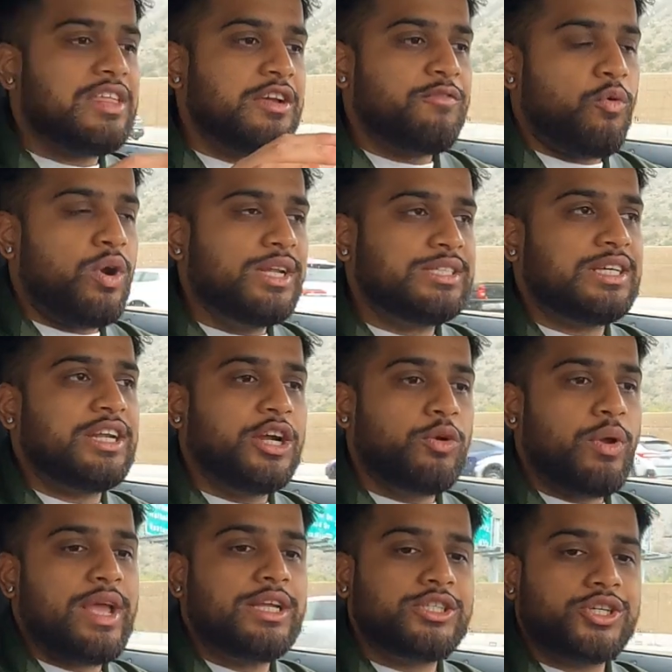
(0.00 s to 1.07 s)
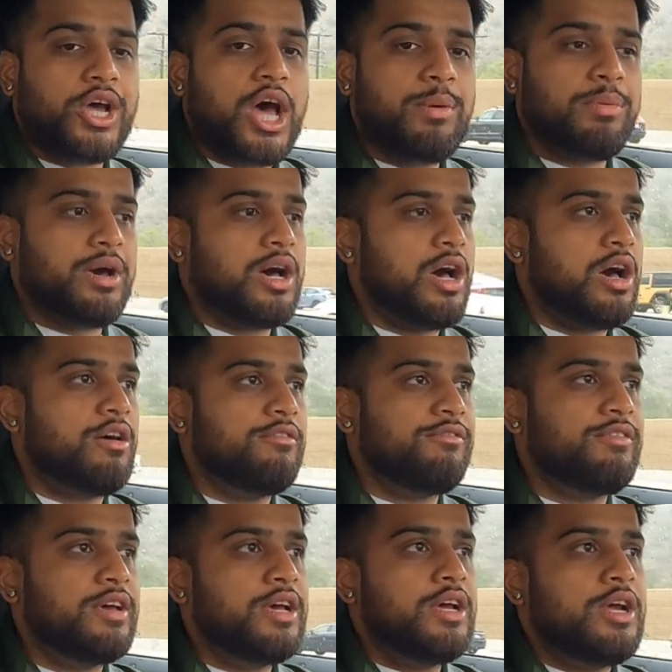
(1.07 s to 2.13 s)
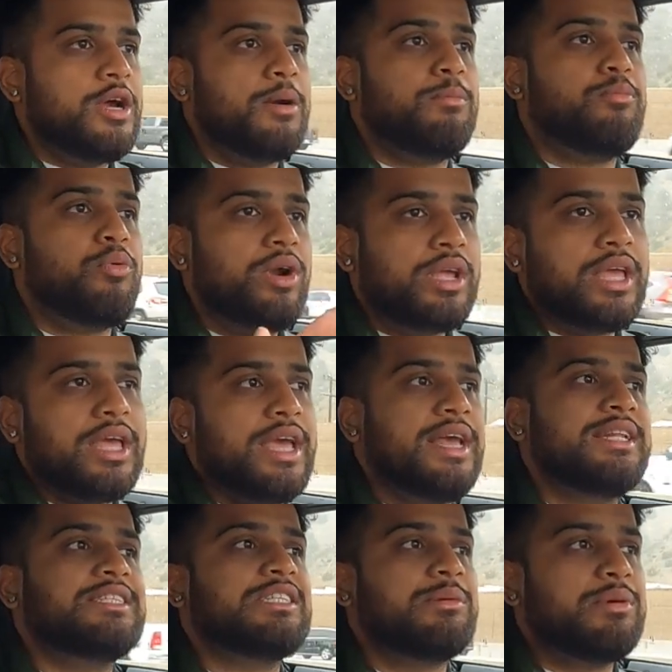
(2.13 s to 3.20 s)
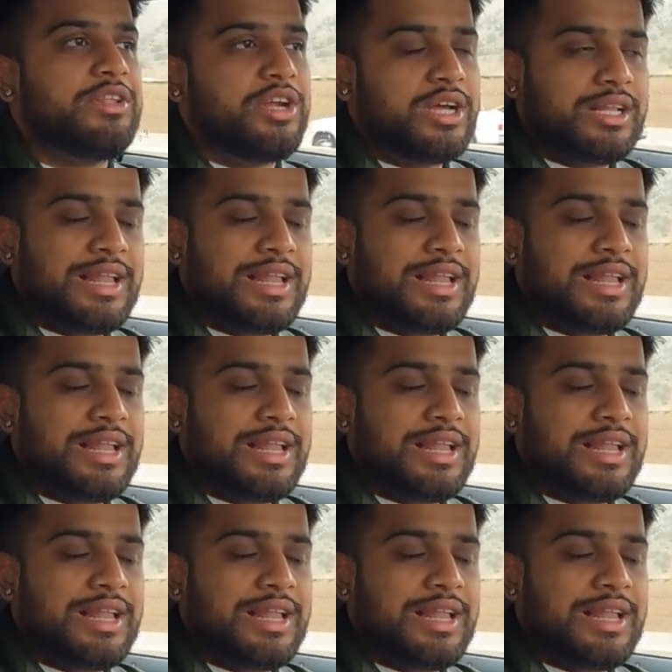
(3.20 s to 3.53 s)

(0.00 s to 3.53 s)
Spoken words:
I think Ford has done a great job of bringing in some of their